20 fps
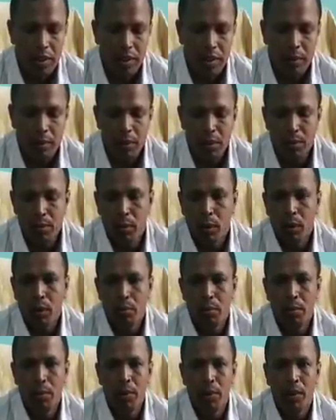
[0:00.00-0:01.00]
That means
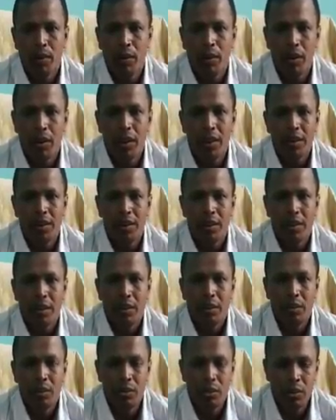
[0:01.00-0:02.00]
Pranab JUBILEE College
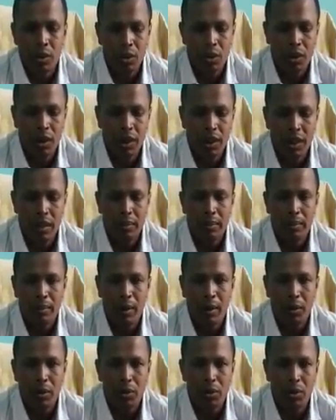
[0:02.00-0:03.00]
not thinking
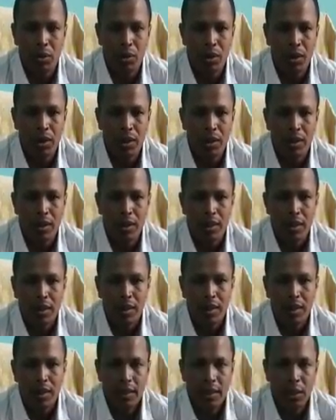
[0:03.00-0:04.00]
about only
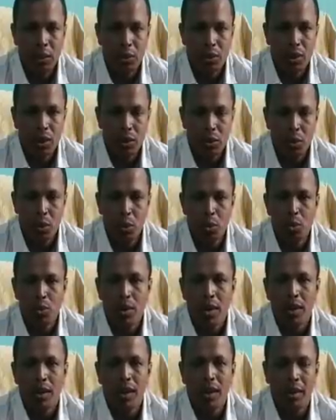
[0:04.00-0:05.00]
the students, those who
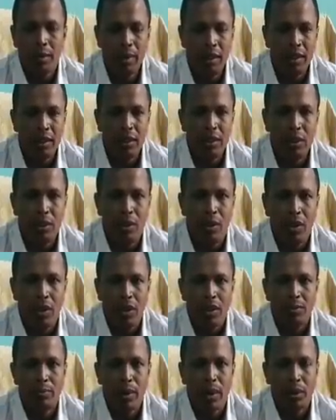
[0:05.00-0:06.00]
are coming into the college,
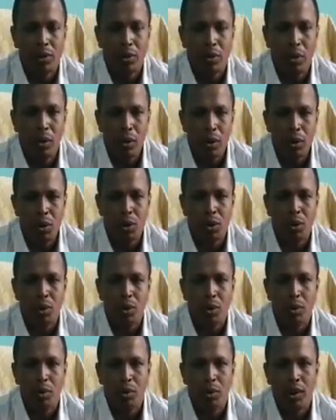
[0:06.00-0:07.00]
but
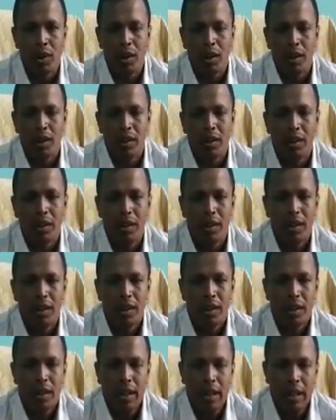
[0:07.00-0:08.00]
also we are
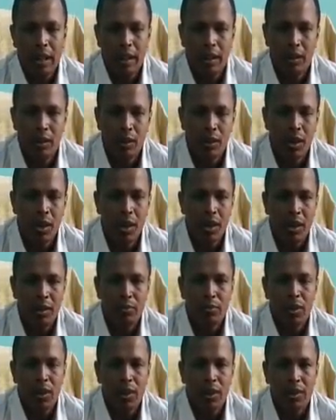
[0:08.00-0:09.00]
looking
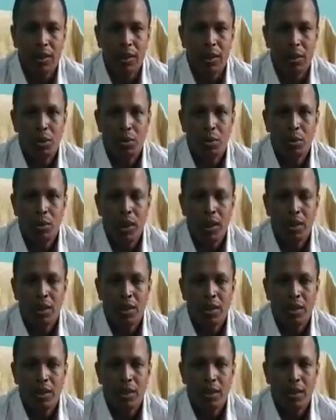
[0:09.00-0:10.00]
after the
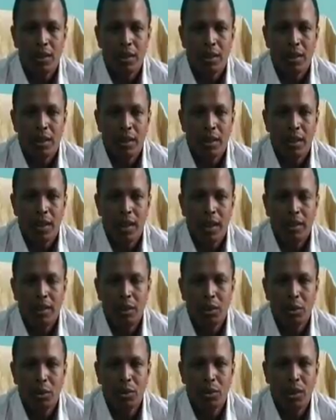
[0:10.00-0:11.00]
students and the
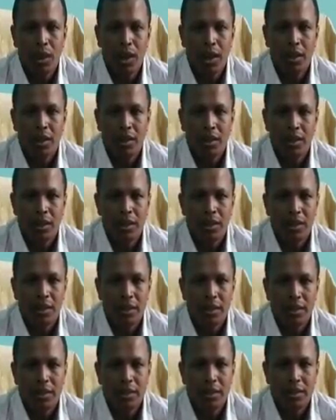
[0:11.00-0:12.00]
society.
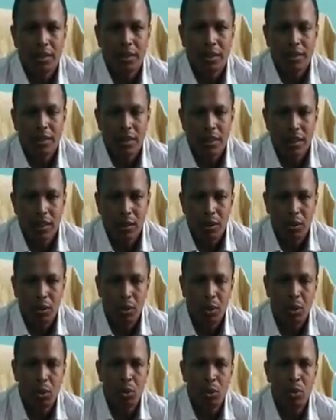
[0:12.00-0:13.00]

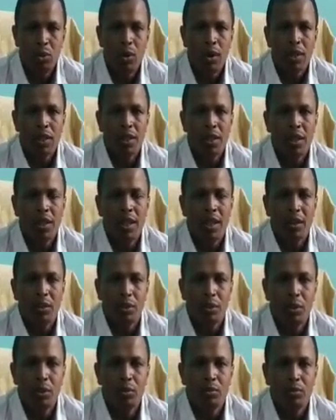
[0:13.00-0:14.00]
Those who are sitting at
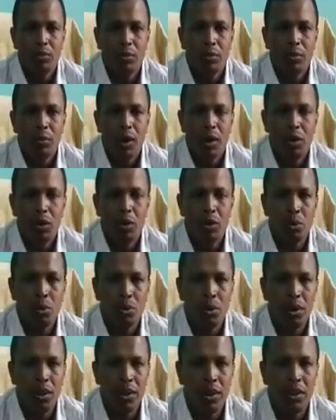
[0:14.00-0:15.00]
home wants to
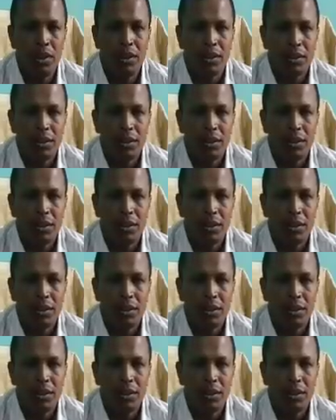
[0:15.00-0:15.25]
read.